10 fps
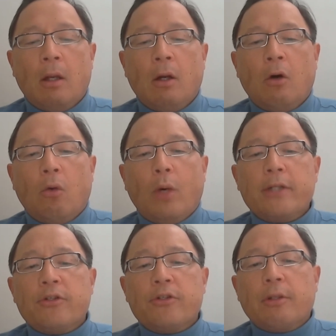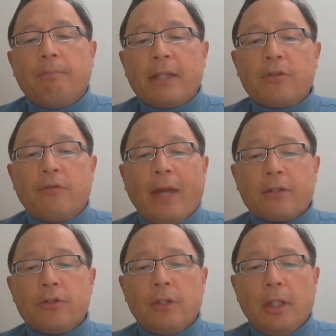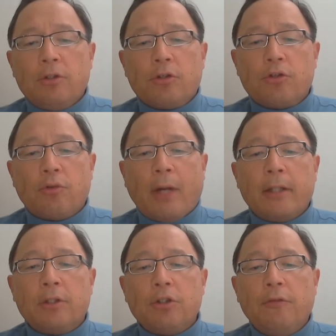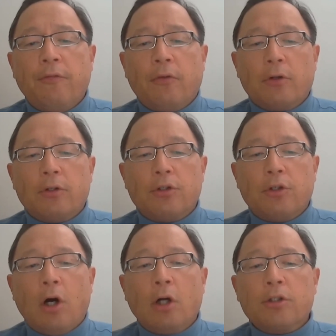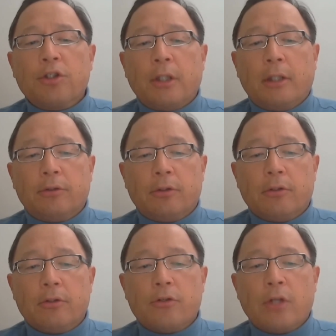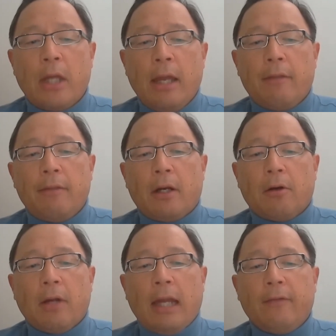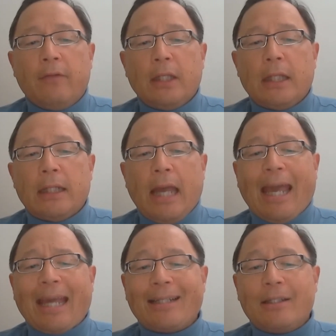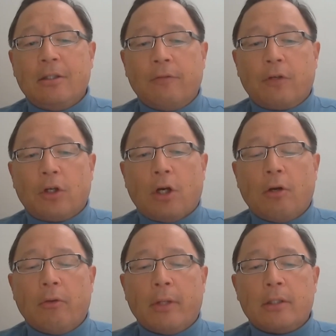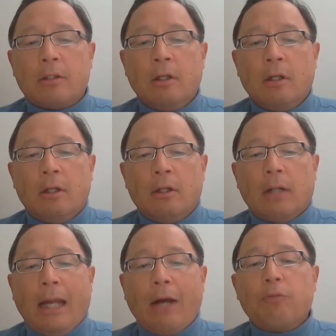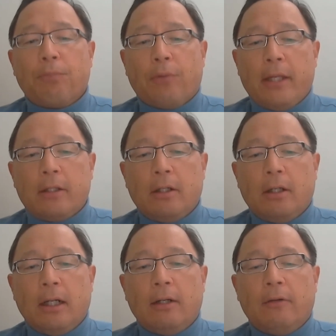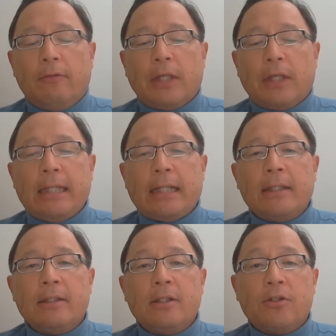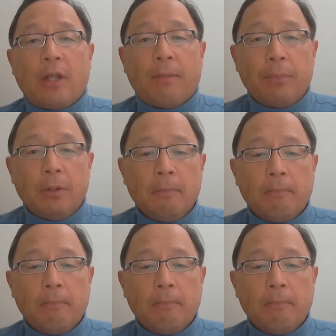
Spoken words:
what is the best vaccination strategy for dog shelters that are having an active current outbreak of canine distemper,